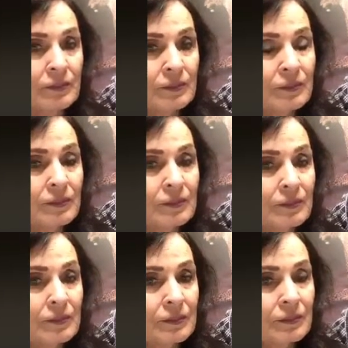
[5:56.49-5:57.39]

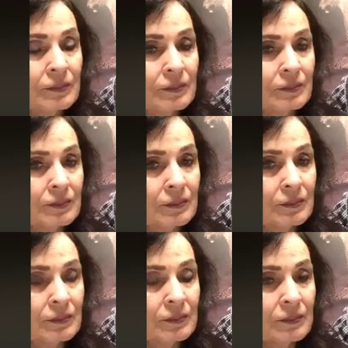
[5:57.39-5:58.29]

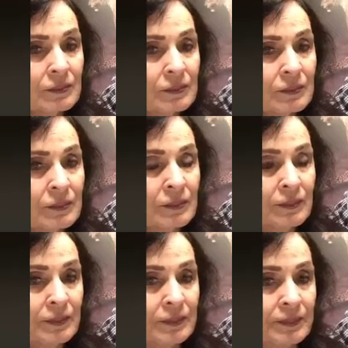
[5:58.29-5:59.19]

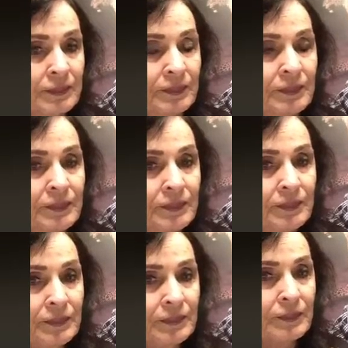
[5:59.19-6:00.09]

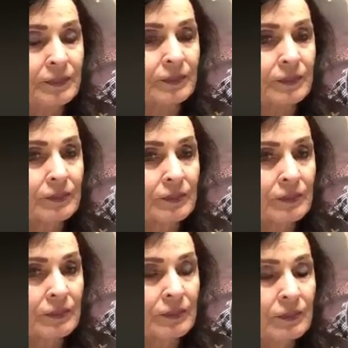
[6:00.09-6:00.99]

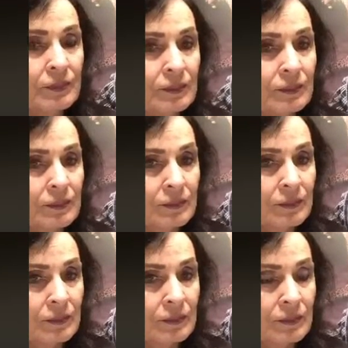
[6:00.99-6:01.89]

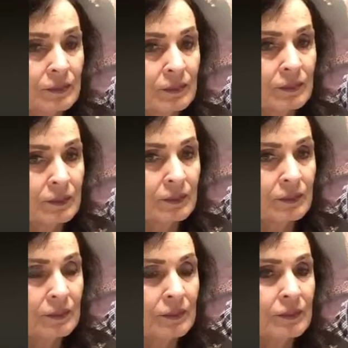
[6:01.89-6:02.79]

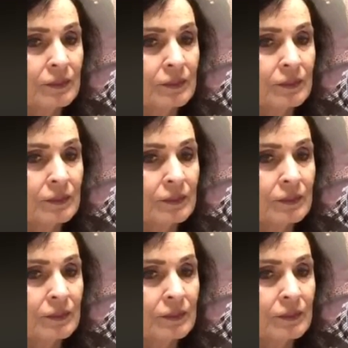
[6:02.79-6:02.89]
(not speaking)